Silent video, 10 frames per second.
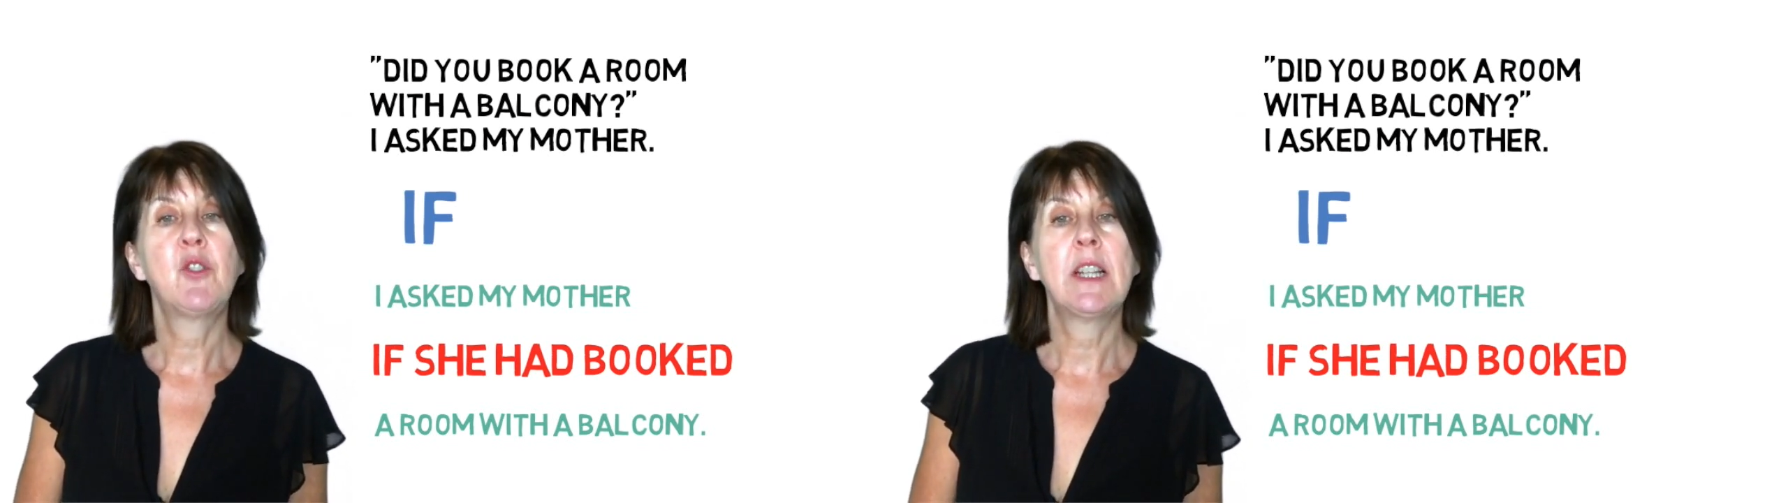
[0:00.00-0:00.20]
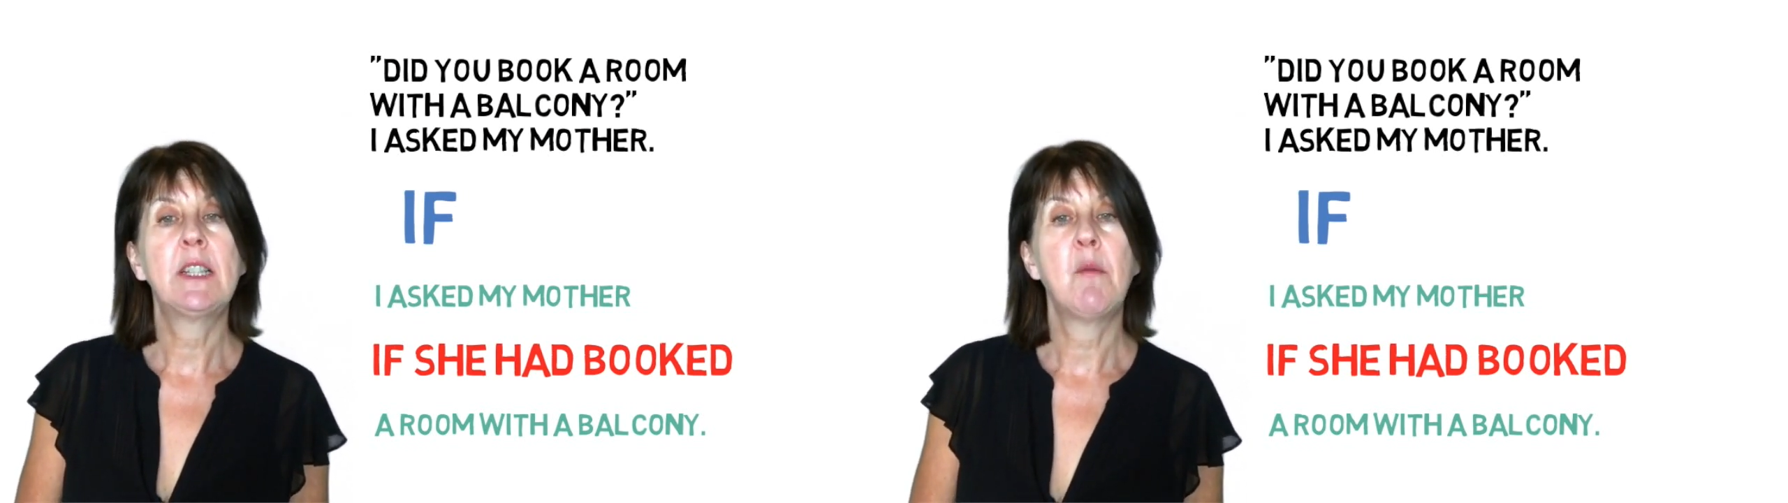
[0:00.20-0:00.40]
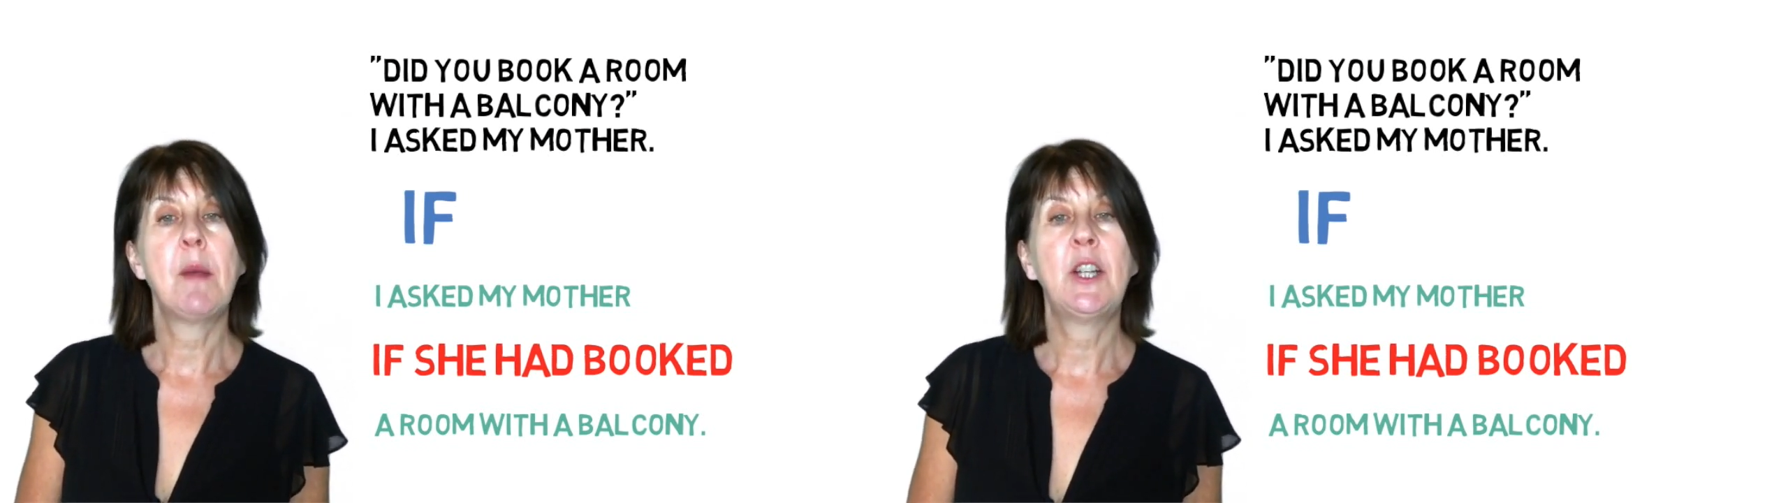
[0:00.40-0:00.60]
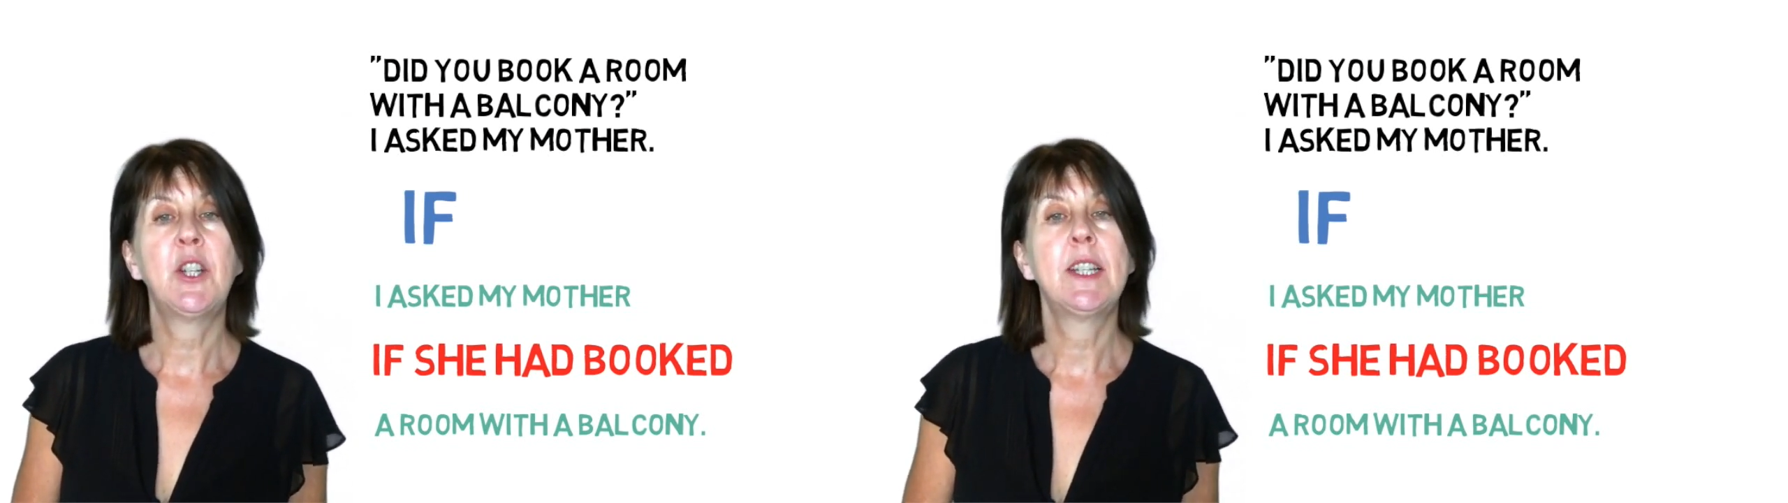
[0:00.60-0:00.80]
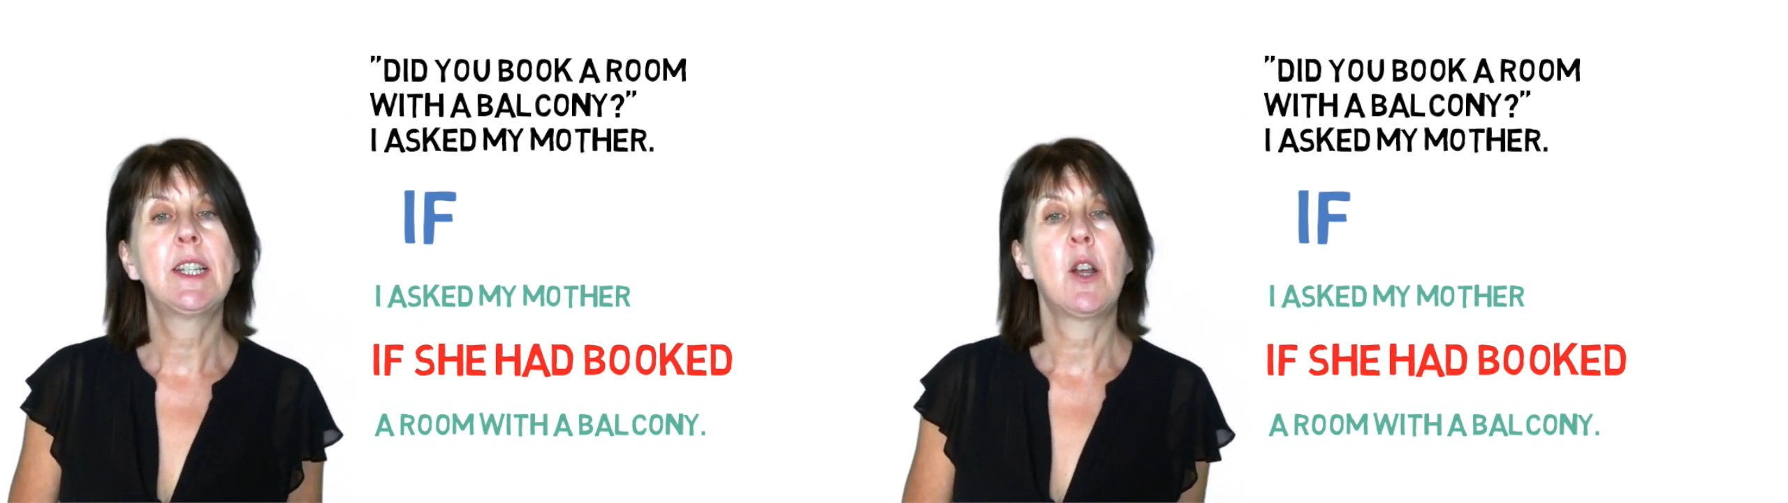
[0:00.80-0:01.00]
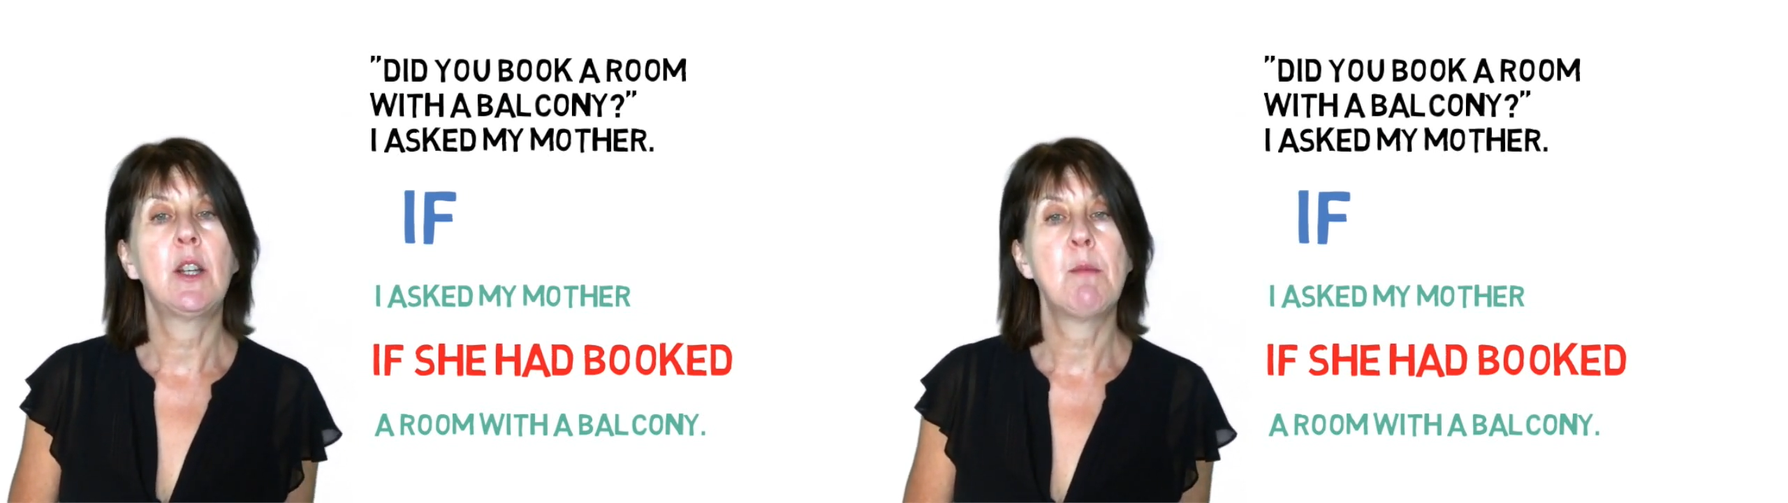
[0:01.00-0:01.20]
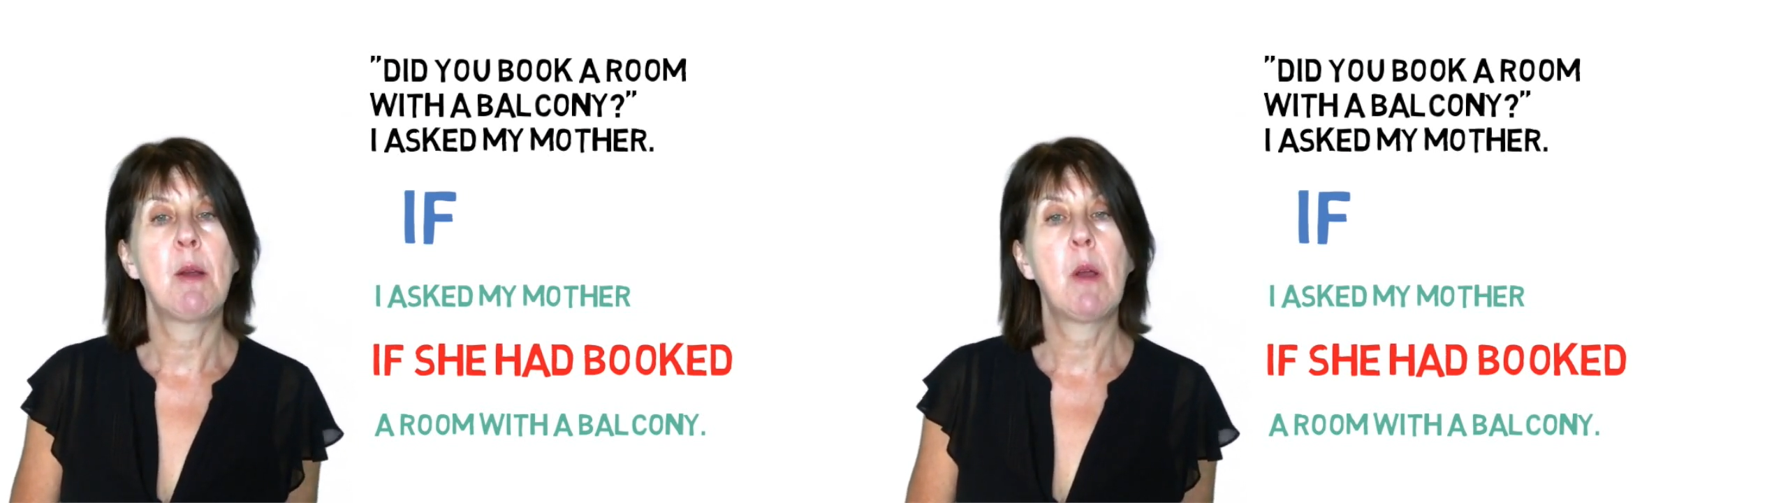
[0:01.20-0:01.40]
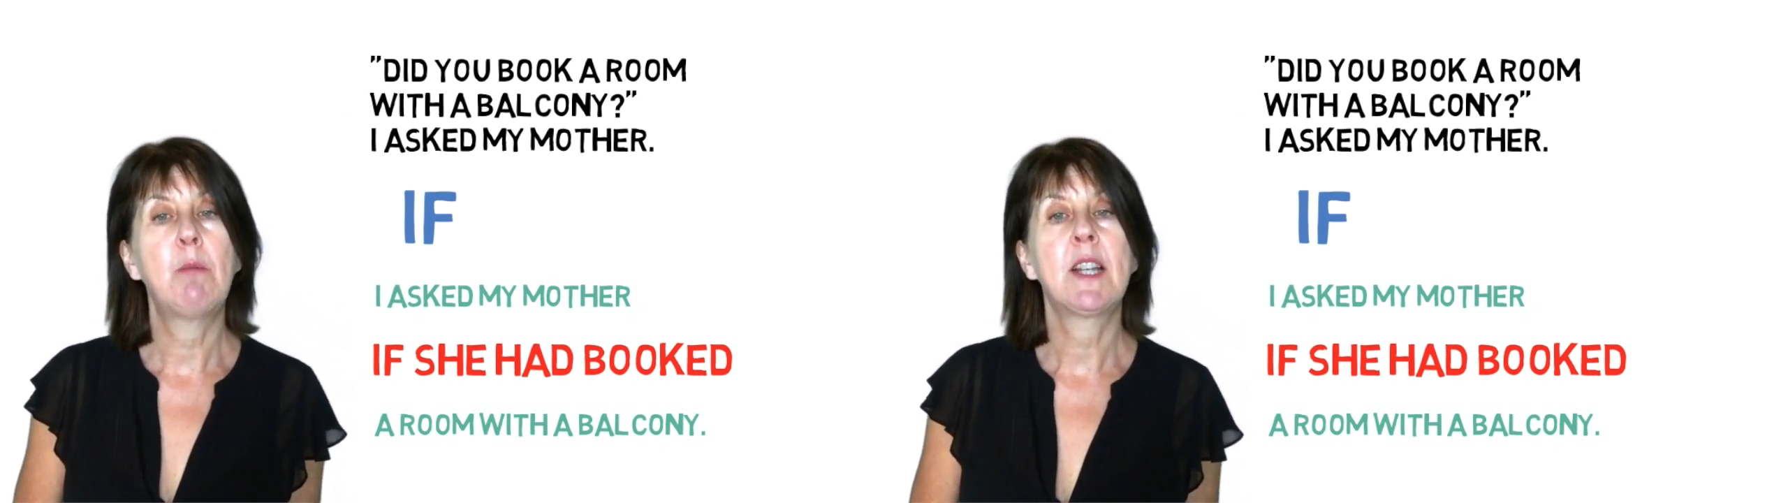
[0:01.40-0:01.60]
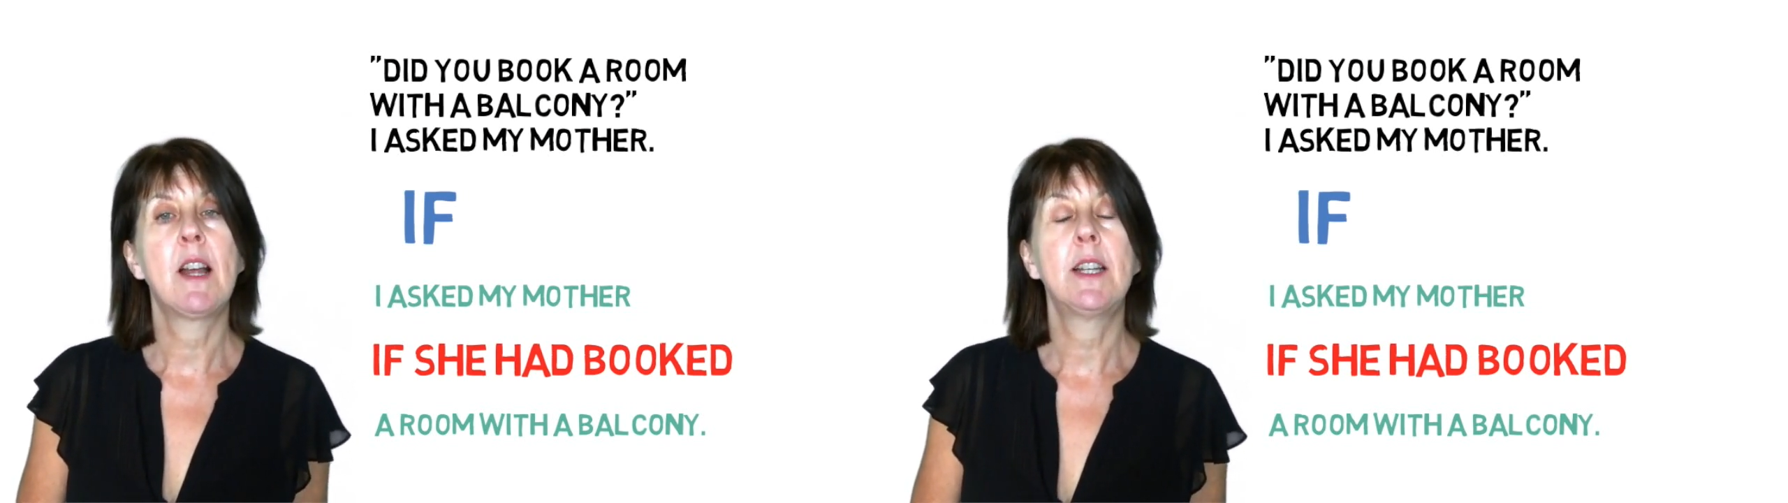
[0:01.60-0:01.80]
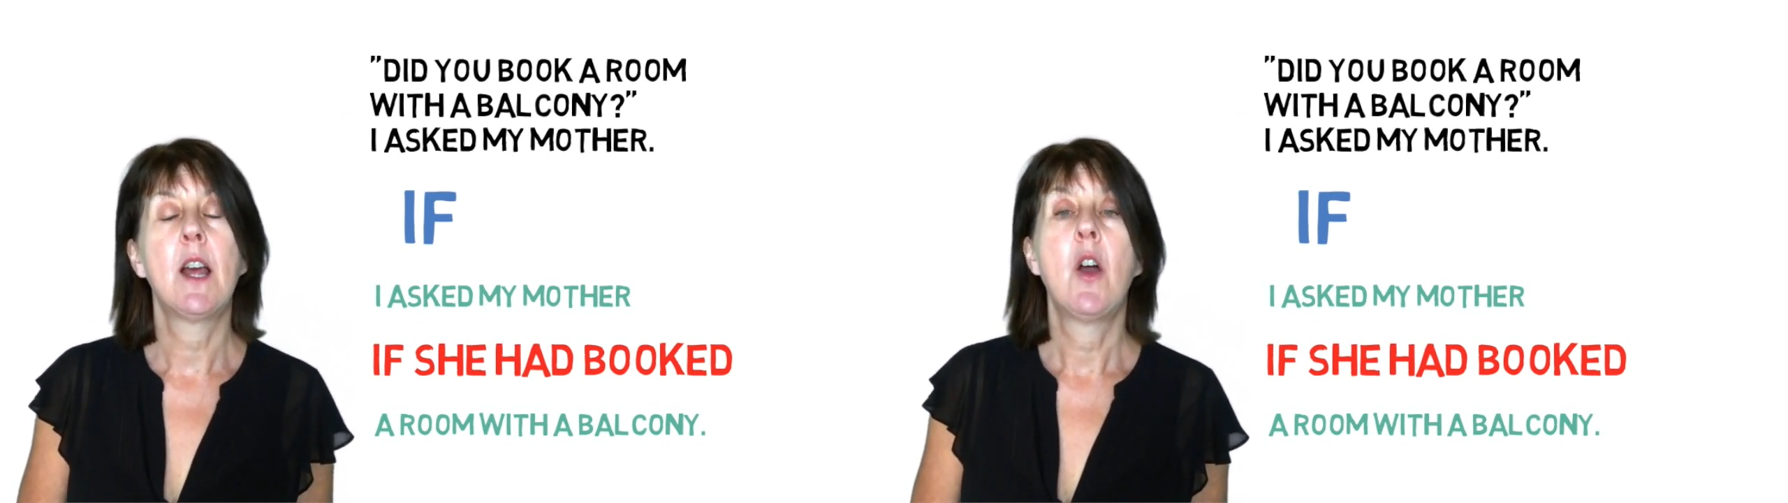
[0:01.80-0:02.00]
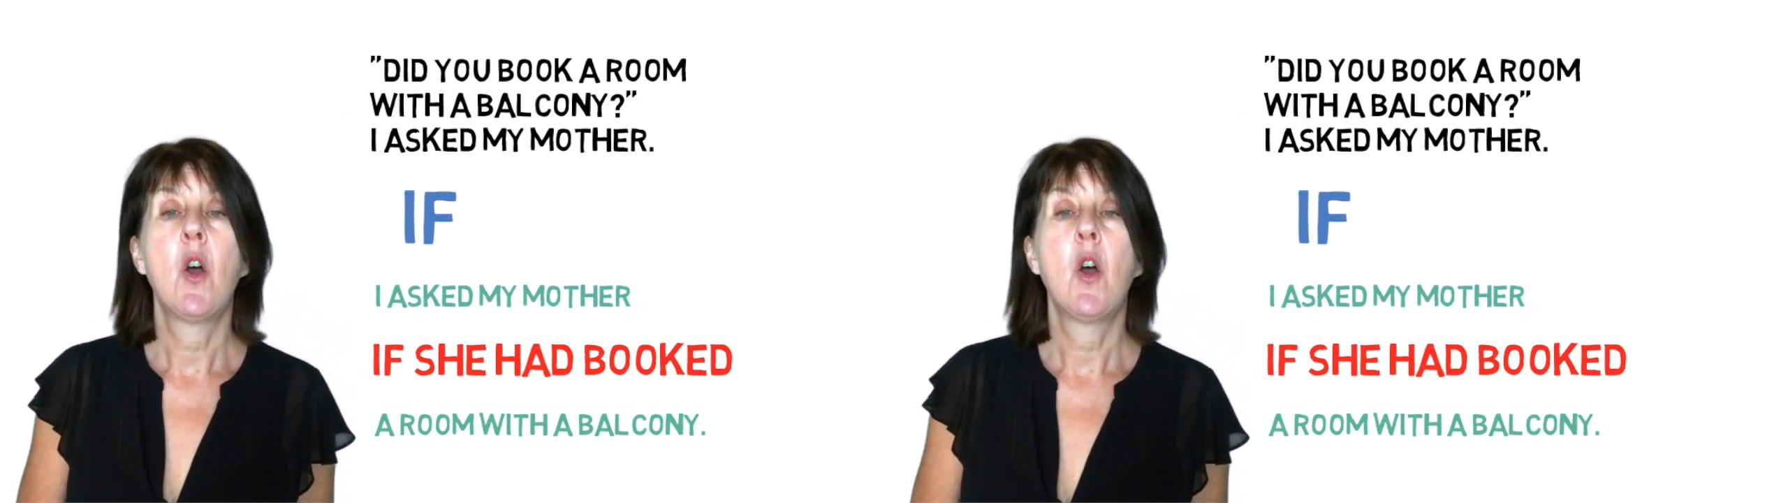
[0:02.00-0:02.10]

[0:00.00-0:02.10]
transformations, go to my website